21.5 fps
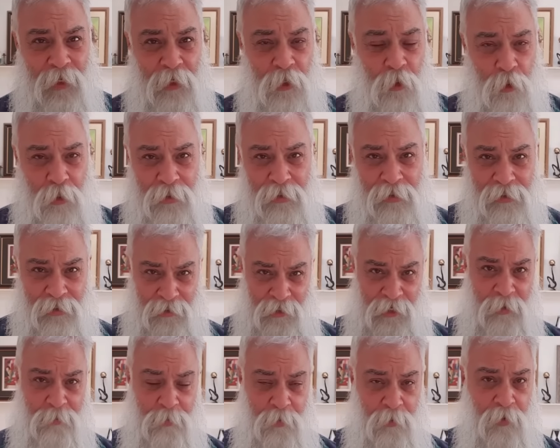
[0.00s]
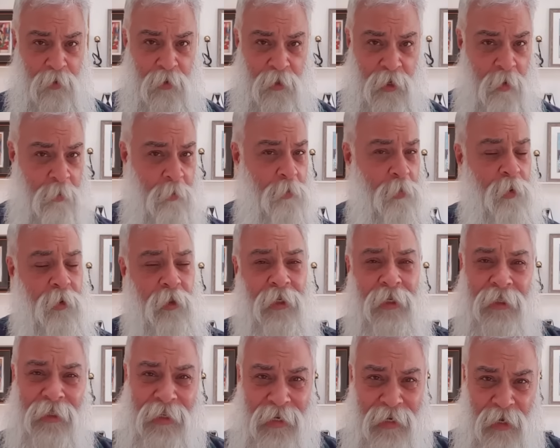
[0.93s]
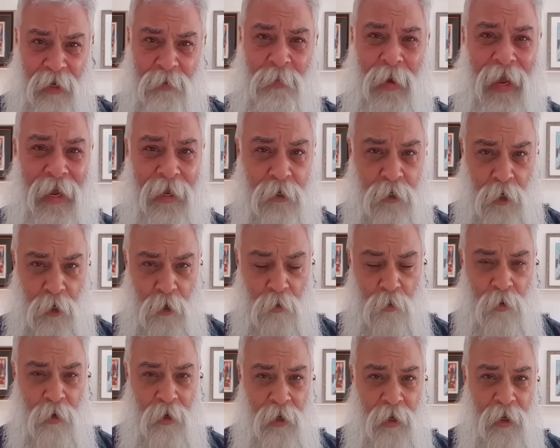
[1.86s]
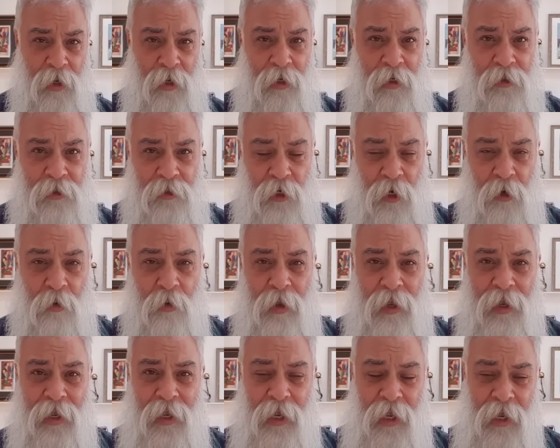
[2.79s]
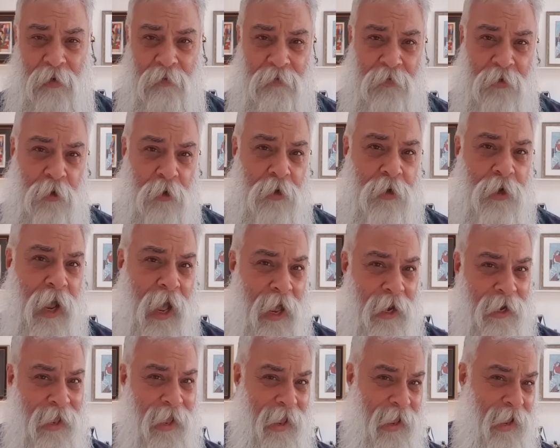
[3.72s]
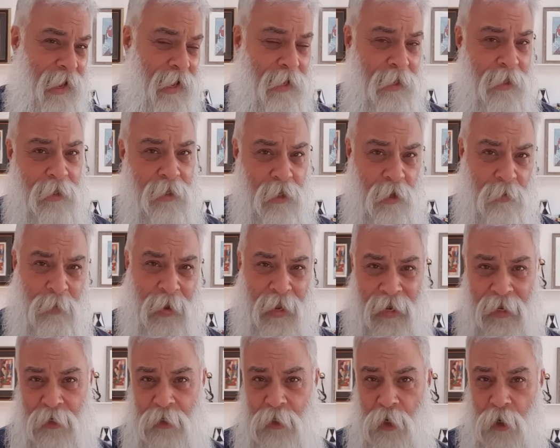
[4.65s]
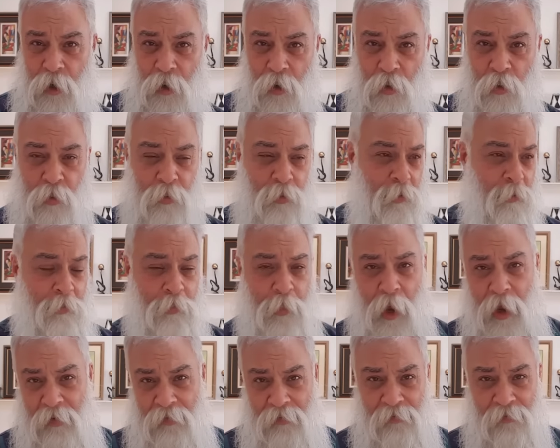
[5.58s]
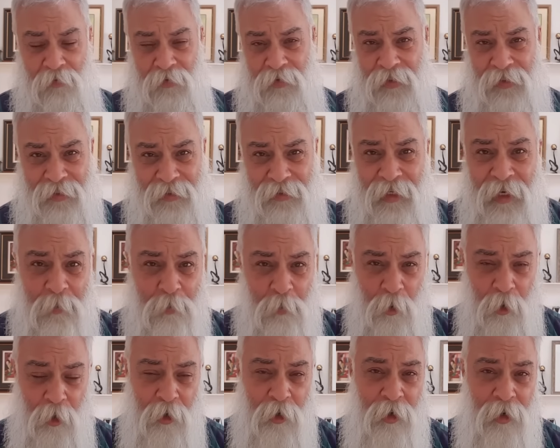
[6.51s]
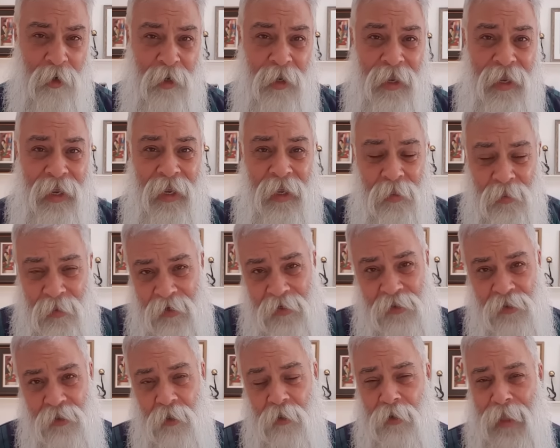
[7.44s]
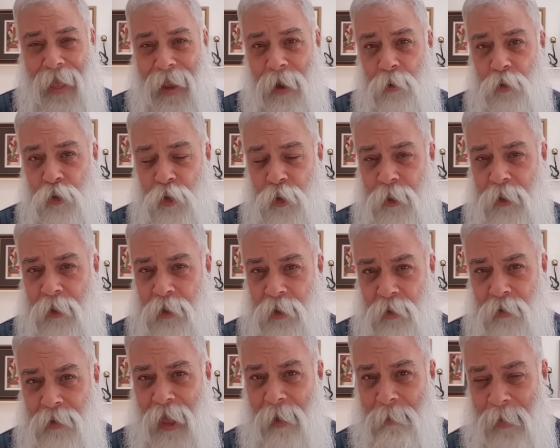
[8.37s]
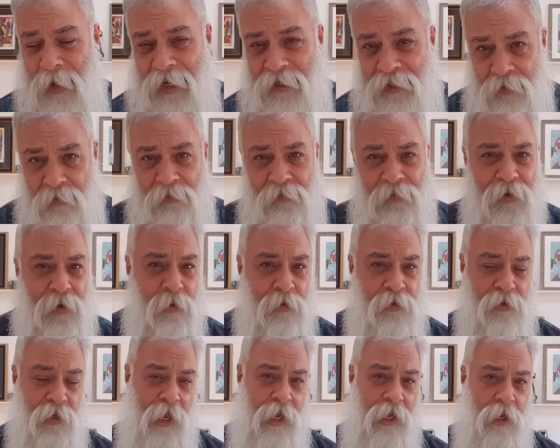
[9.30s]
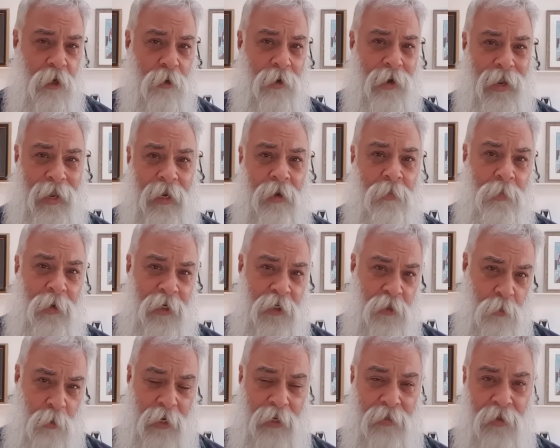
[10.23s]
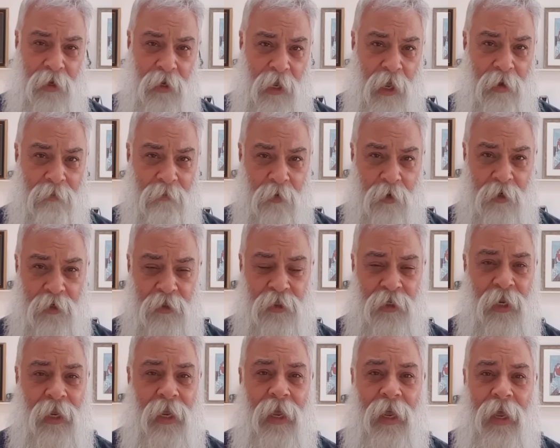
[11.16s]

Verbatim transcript: you can sleep completely commando. So if you're not a commando buff sleeper, this allows you to do that because it feels like you're in between the covers.